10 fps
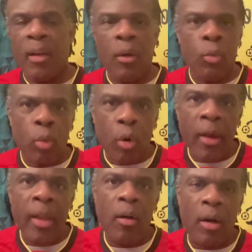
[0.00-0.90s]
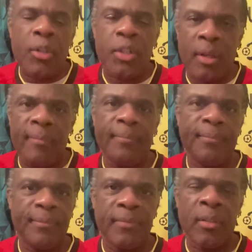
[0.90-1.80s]
Roy Hodgson,
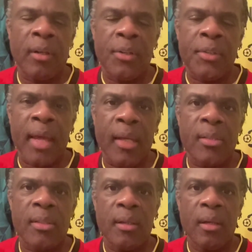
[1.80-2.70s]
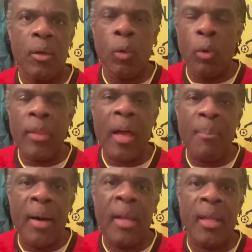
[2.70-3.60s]
for God's sakes, all that
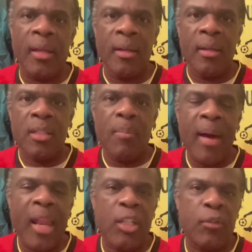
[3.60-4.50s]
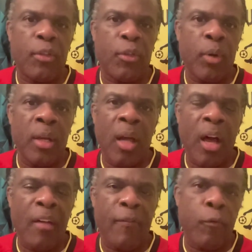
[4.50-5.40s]
money to manage for
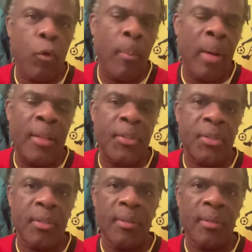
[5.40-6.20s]
3.5, 4 months.